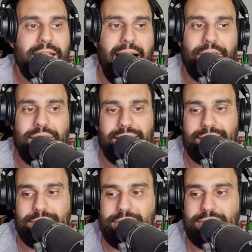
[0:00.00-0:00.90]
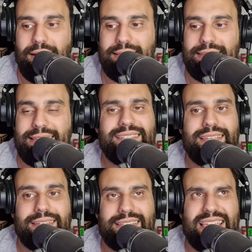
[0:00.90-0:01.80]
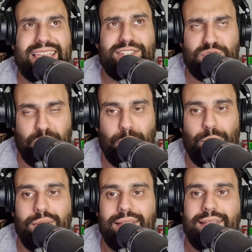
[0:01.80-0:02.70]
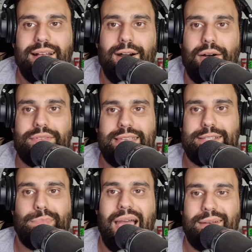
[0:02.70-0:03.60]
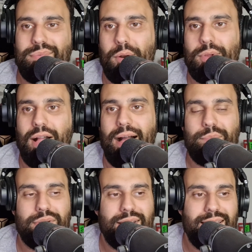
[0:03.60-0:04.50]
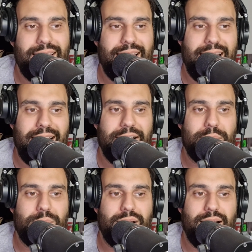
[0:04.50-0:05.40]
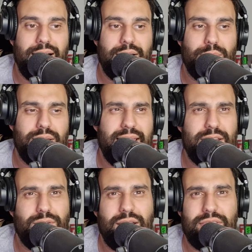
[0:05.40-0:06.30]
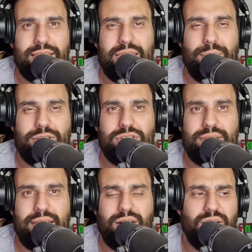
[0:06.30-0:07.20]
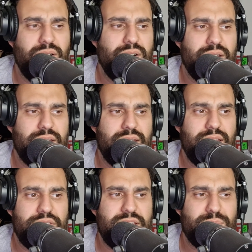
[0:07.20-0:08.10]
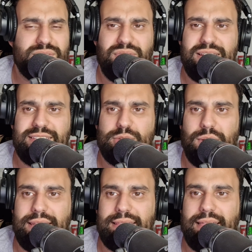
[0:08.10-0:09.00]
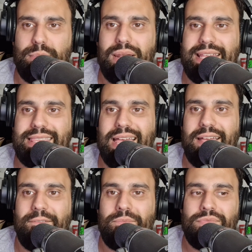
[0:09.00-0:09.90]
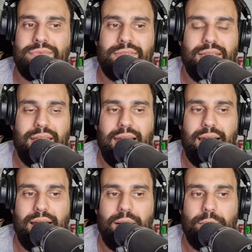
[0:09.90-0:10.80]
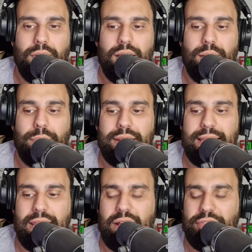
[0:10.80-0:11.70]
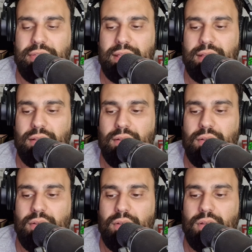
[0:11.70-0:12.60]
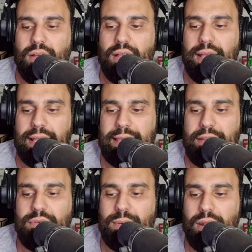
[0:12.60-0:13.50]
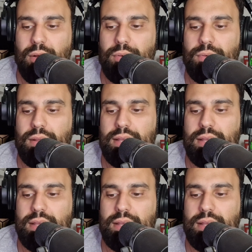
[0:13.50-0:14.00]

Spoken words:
and then Scrantonicity 2 after his band broke up. Later on, I think he mentioned it on, I think it was Phyllis's wedding, they played there. But again, I think Kevin Malone